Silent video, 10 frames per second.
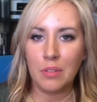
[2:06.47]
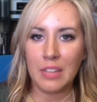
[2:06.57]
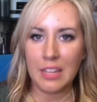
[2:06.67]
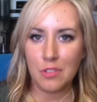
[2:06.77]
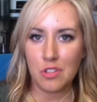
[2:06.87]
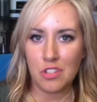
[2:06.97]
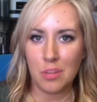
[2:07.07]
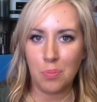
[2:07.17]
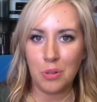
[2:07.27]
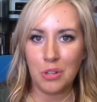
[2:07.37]

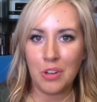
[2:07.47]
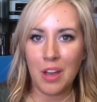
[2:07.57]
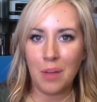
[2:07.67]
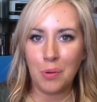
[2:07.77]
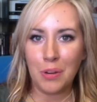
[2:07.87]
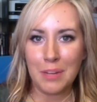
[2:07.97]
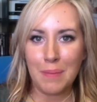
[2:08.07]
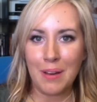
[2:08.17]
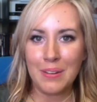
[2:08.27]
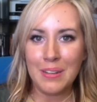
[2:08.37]
relationship where you're not worried
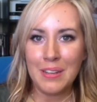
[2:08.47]
about